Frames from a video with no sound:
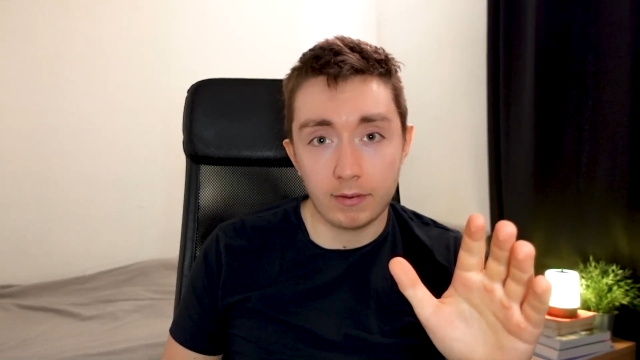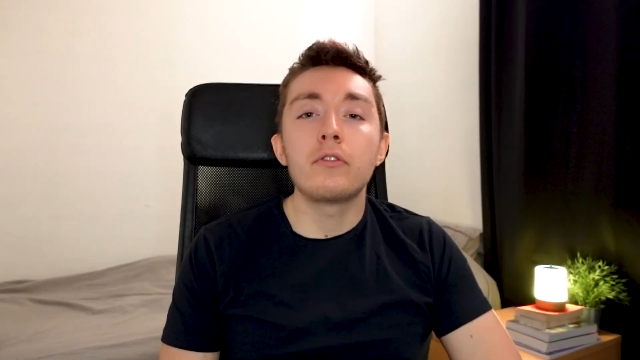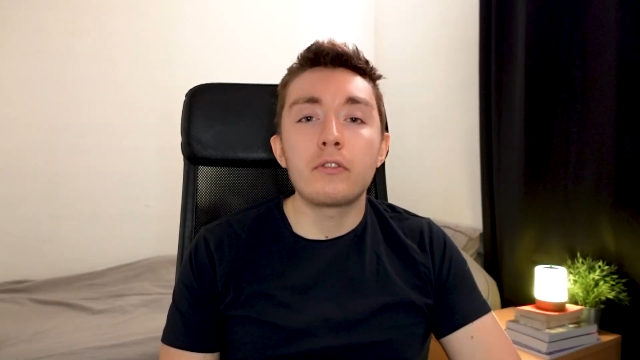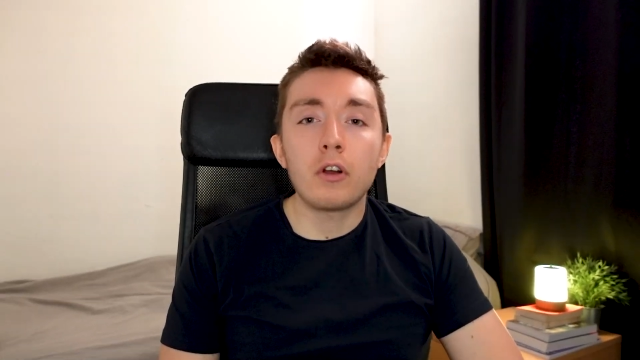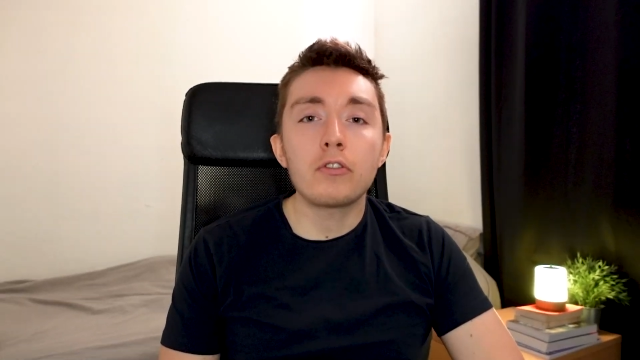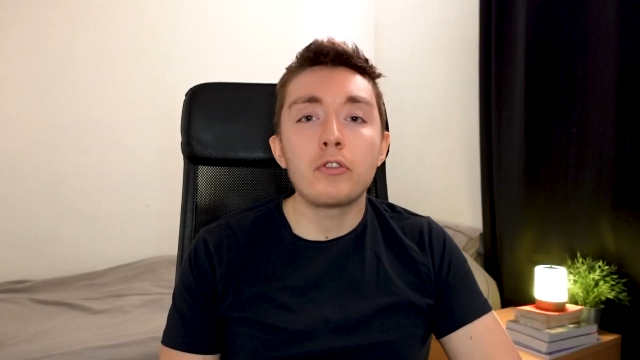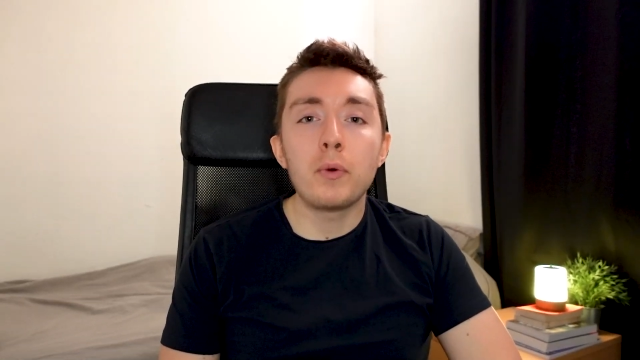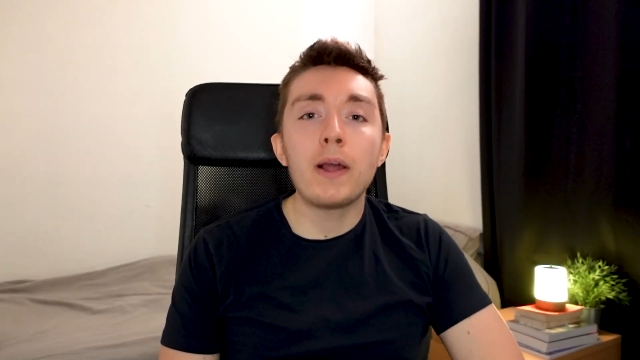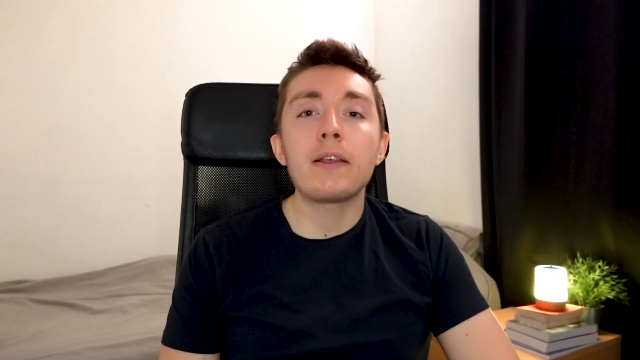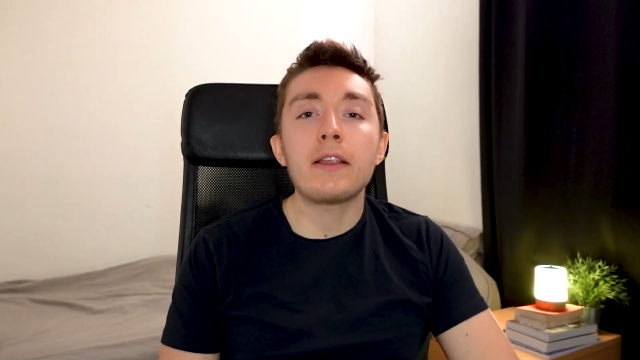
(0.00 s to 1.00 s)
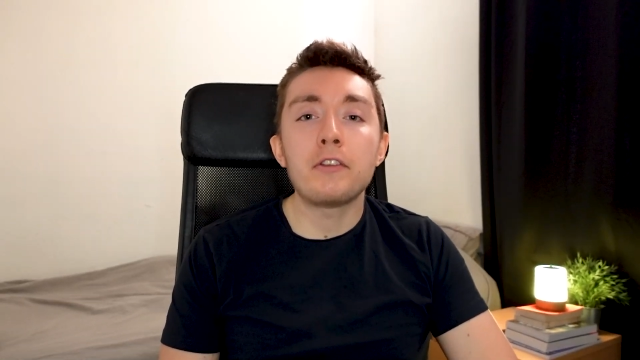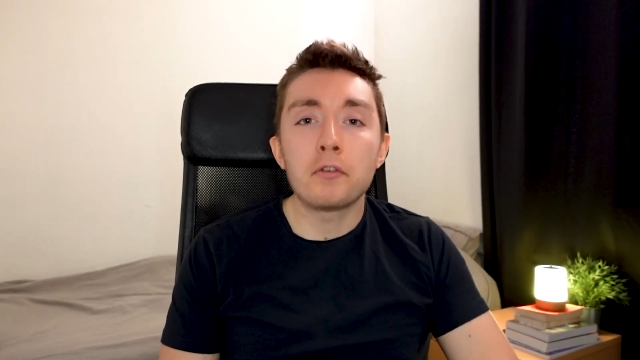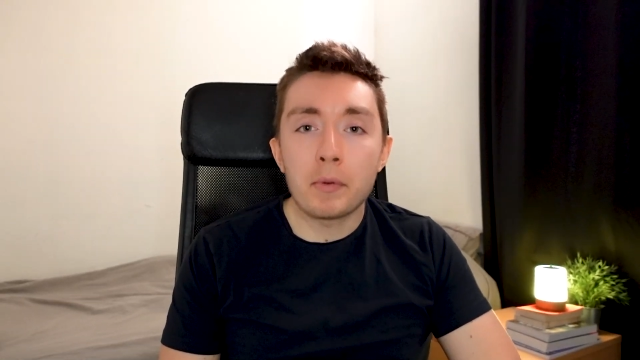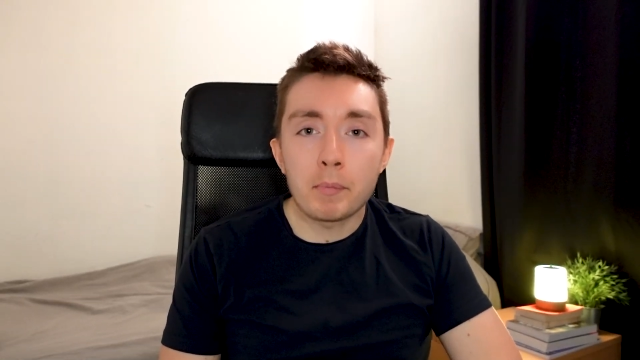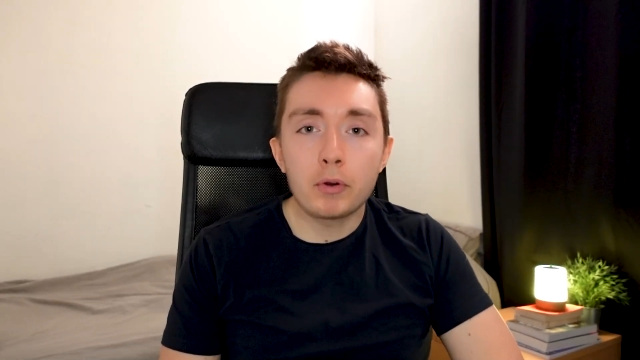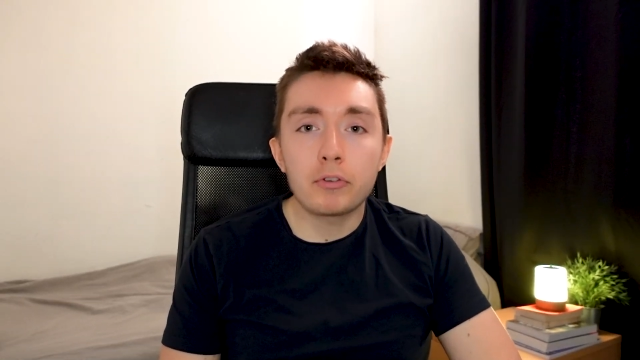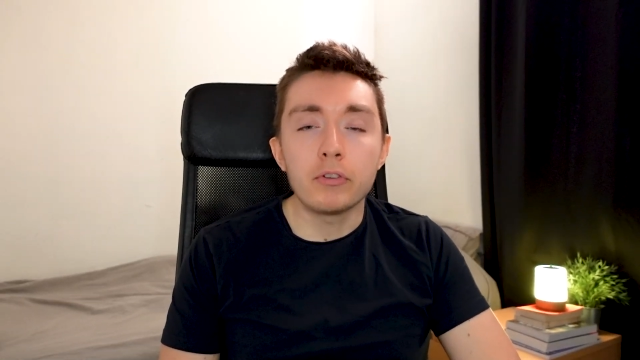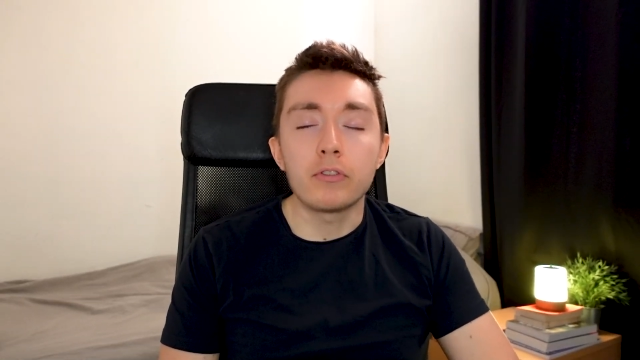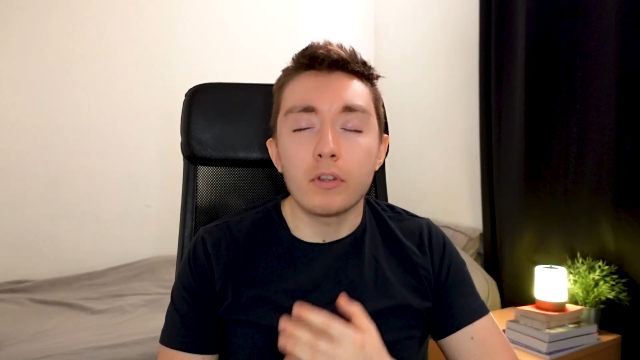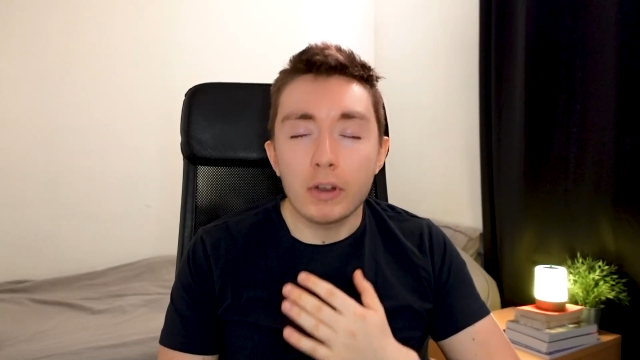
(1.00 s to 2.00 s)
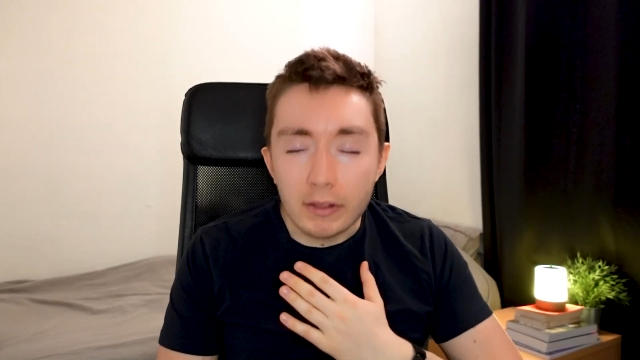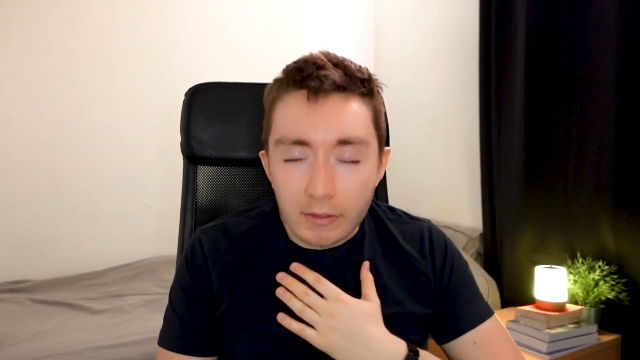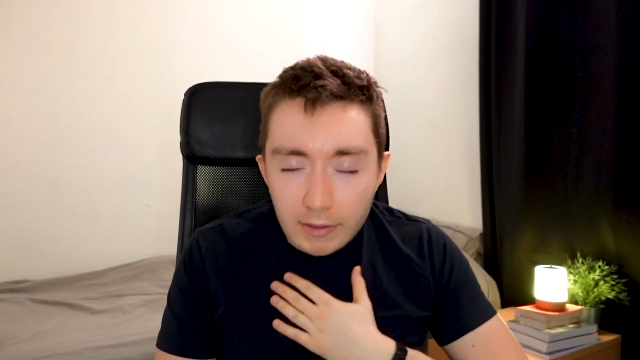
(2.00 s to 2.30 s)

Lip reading: Start dwelling in your emotions on a